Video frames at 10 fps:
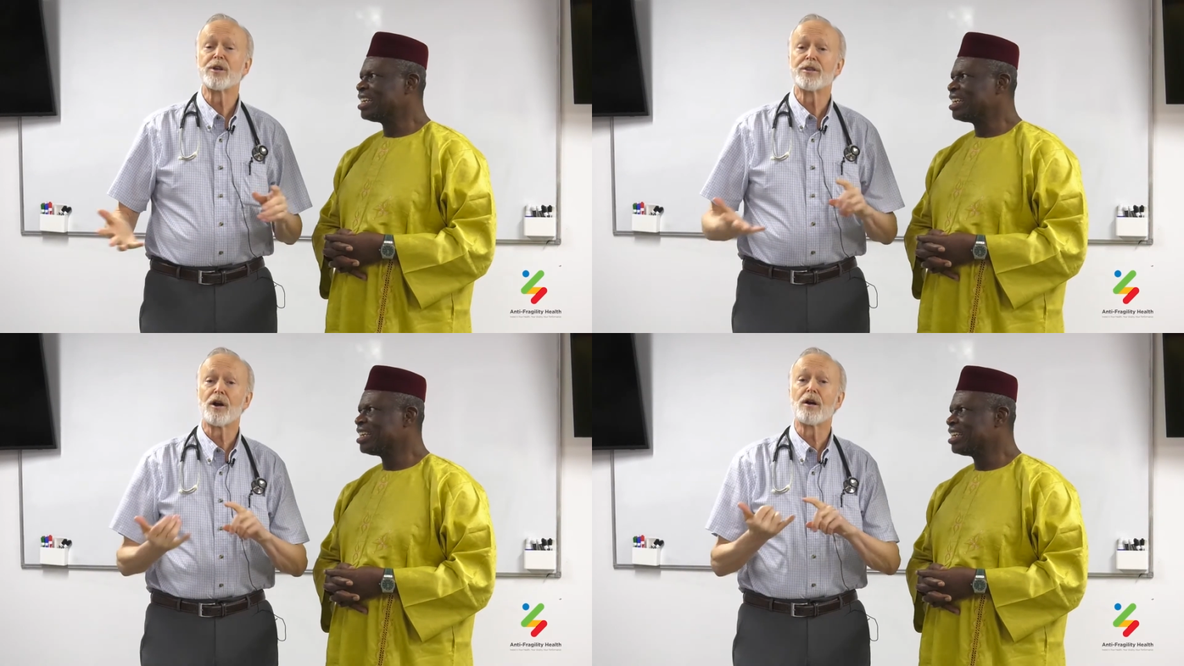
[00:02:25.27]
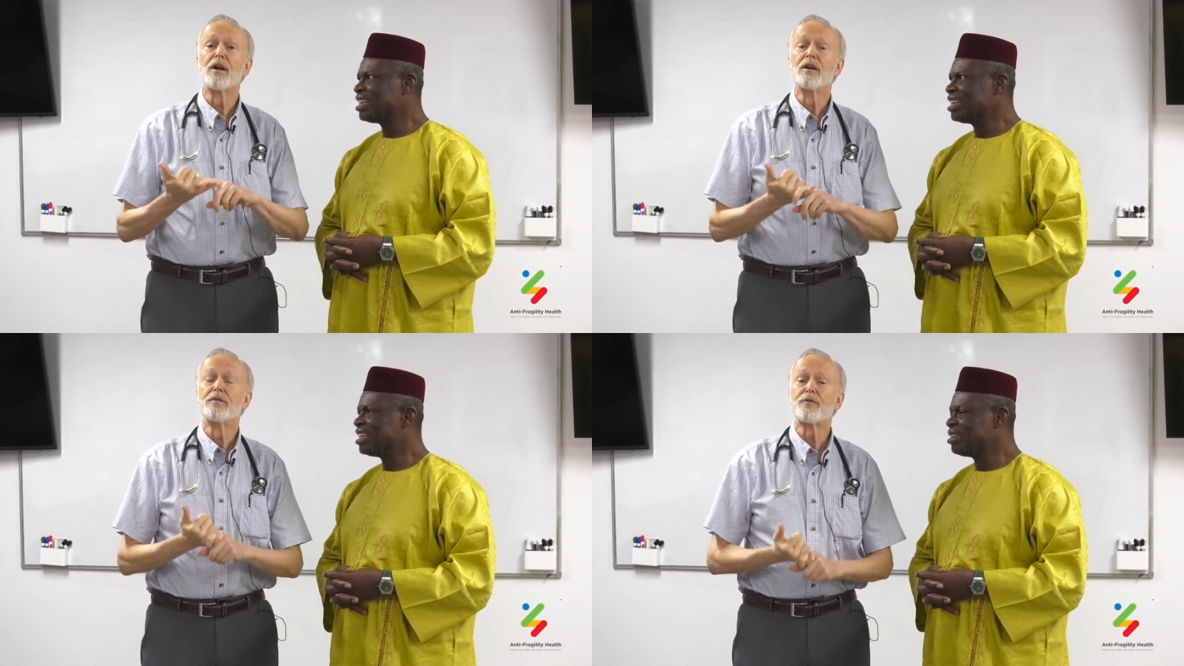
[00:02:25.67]
Speaker 1: with
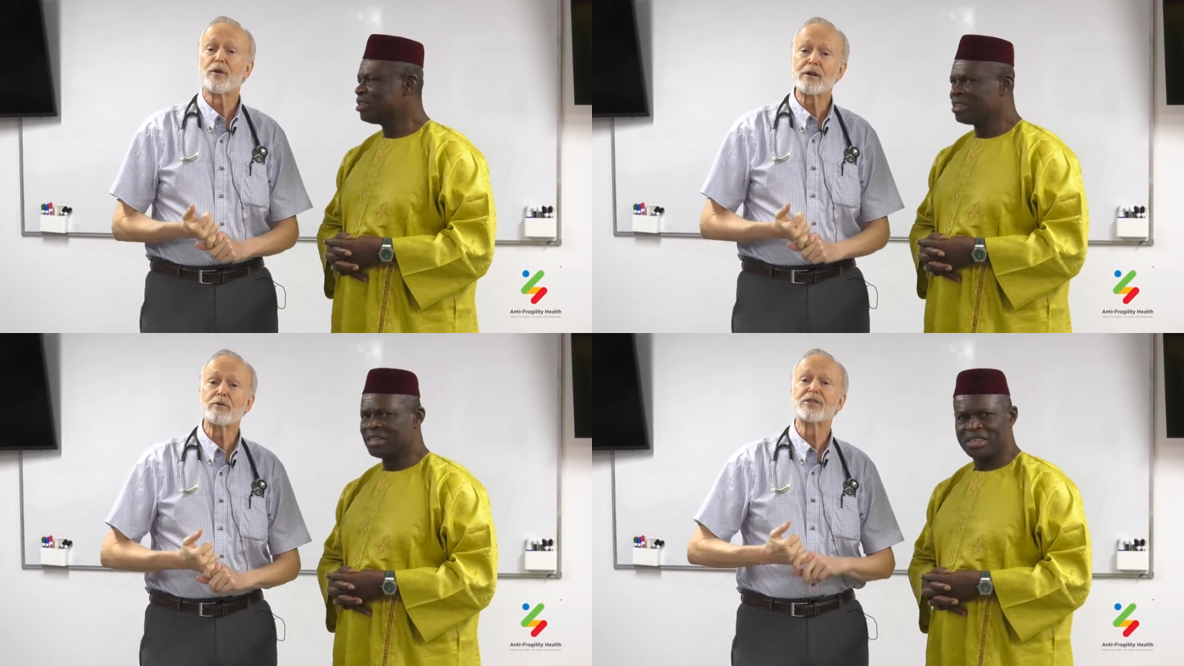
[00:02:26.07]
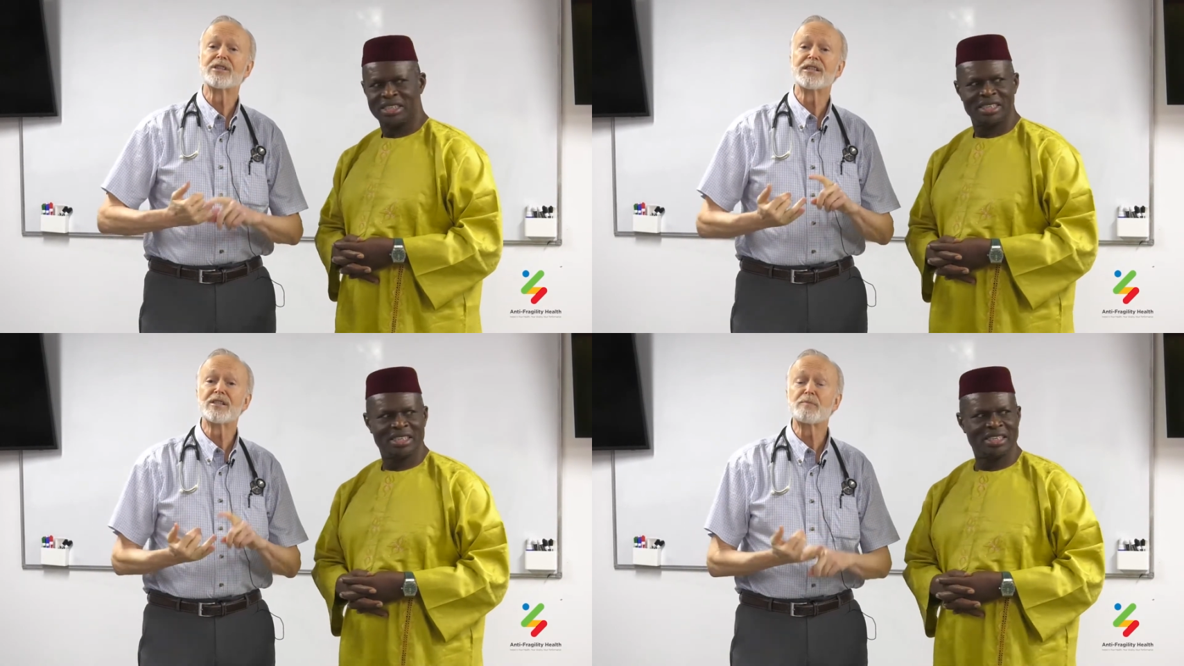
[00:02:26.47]
our
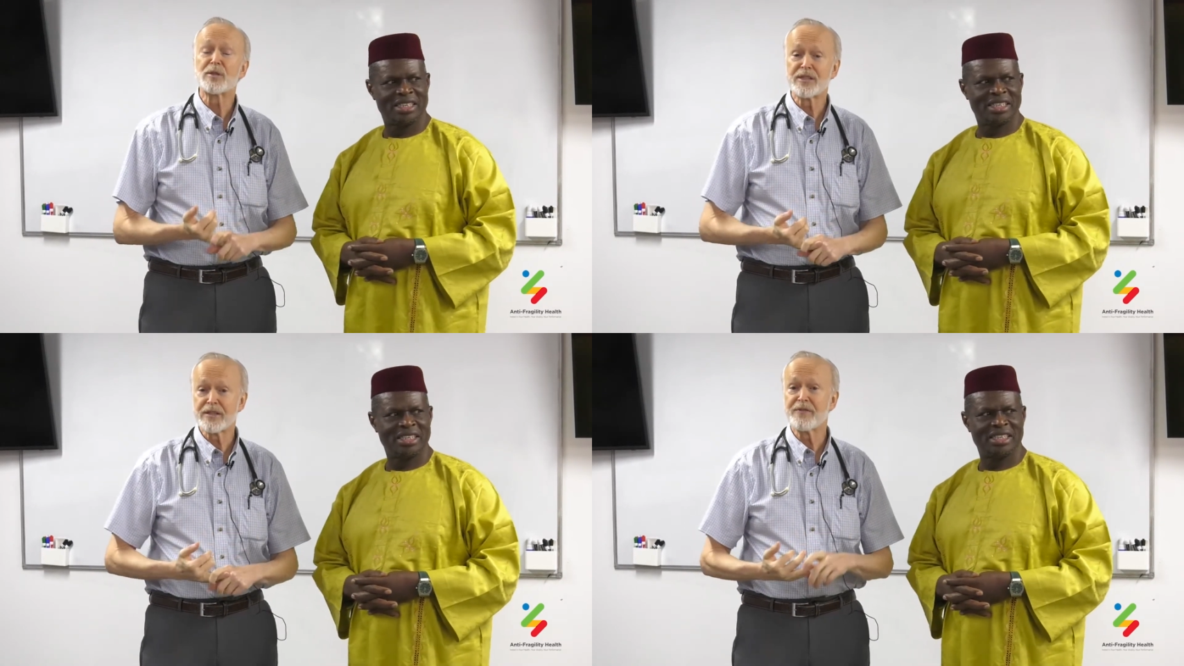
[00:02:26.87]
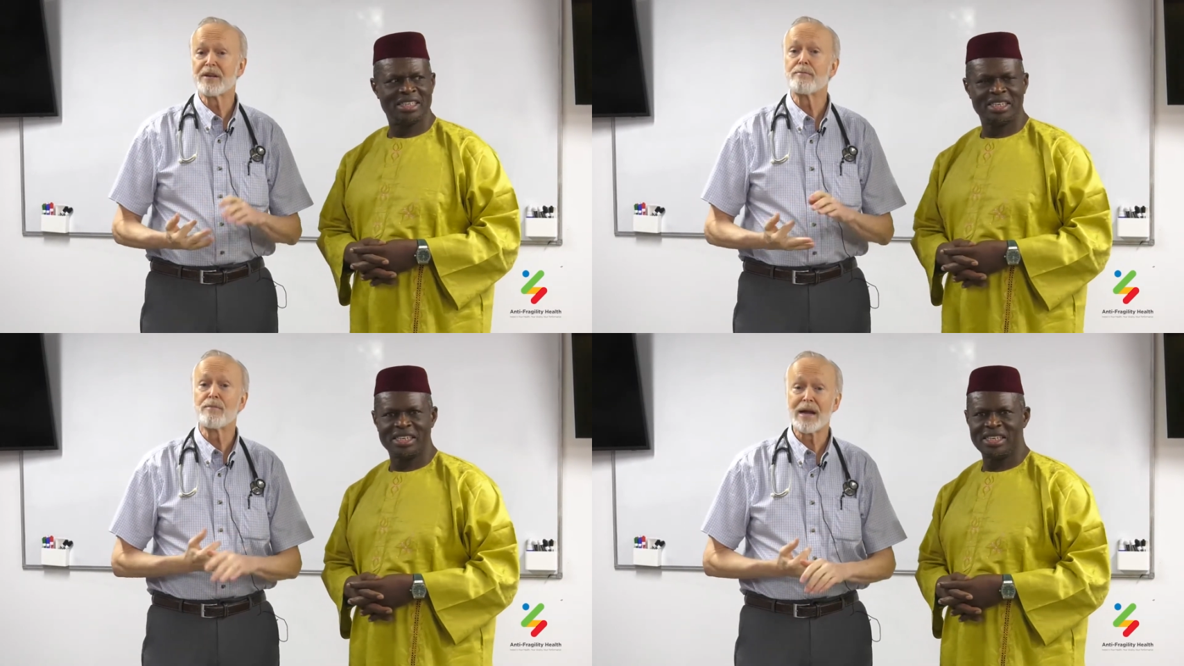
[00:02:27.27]
frequency
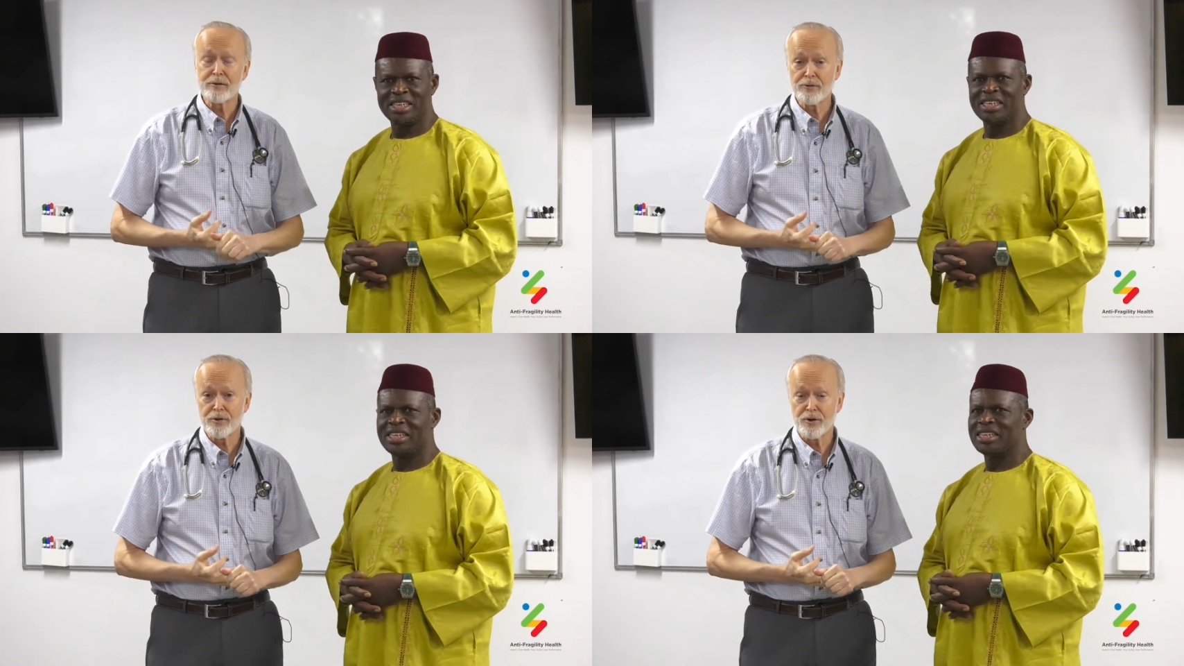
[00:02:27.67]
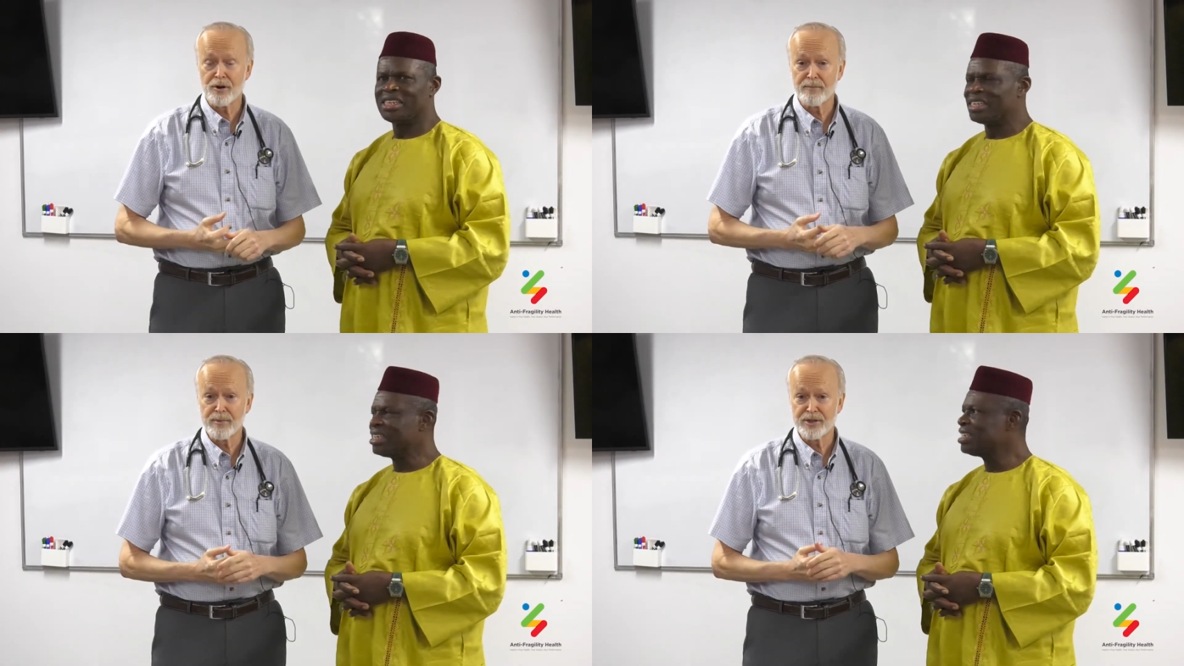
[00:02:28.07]
specific
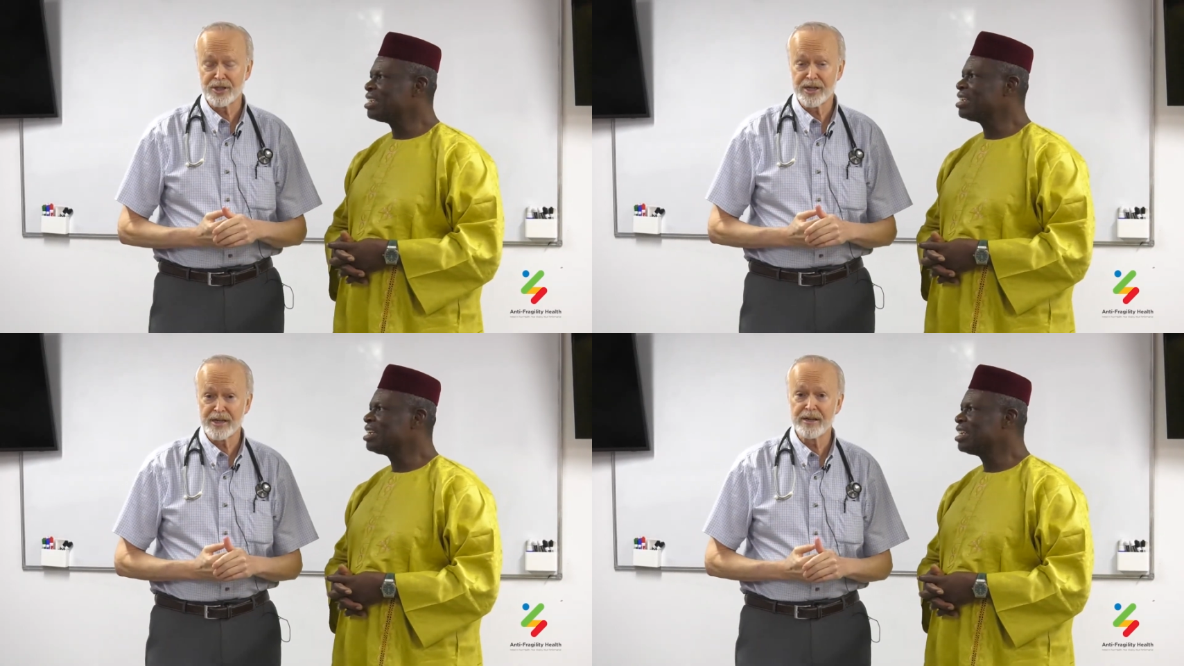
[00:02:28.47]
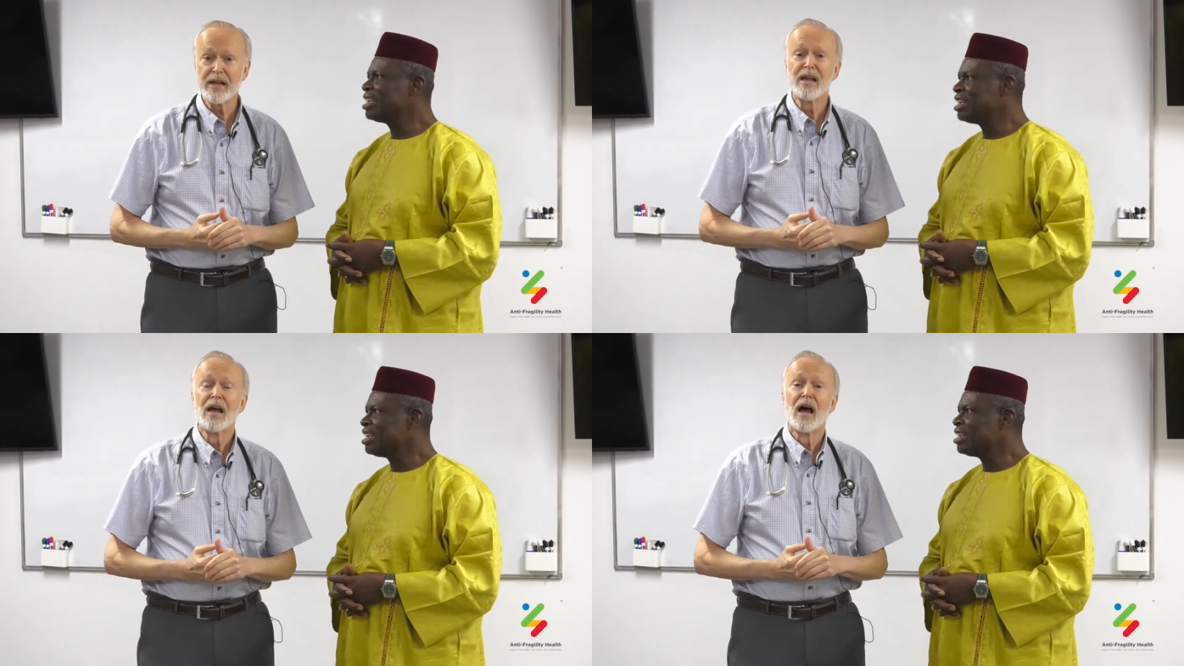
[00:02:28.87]
microcurrent machine,